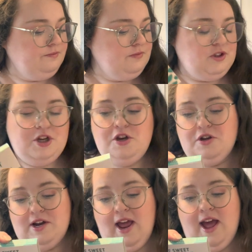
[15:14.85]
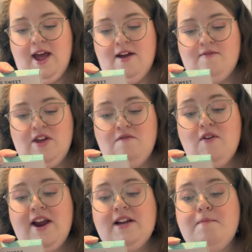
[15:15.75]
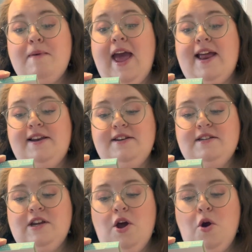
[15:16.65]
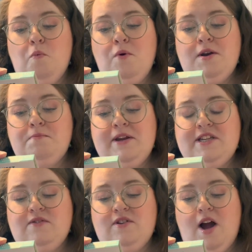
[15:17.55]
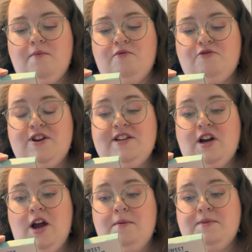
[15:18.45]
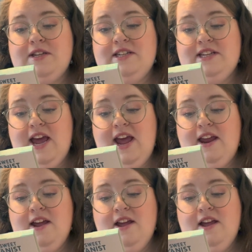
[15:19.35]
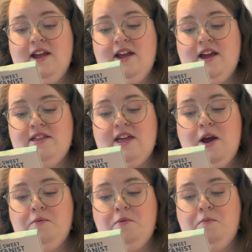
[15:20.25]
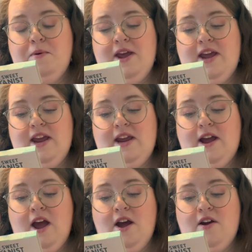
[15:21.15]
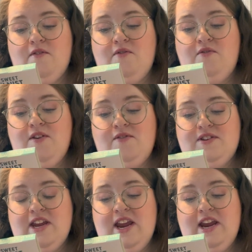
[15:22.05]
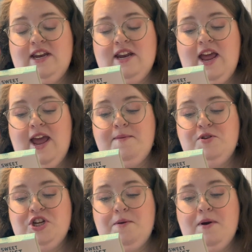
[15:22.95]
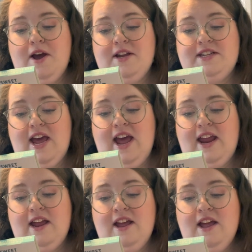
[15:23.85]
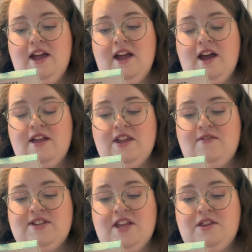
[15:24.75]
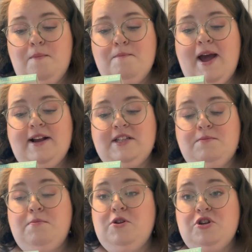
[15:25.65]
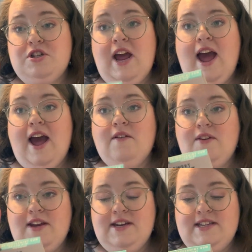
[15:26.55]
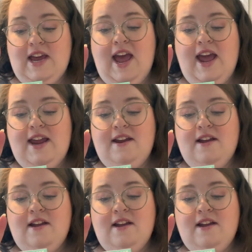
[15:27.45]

So you can have, they recommend one piece of gum three times a day and that will be uh, 15 mg per day and they've said the maximum you should have in a day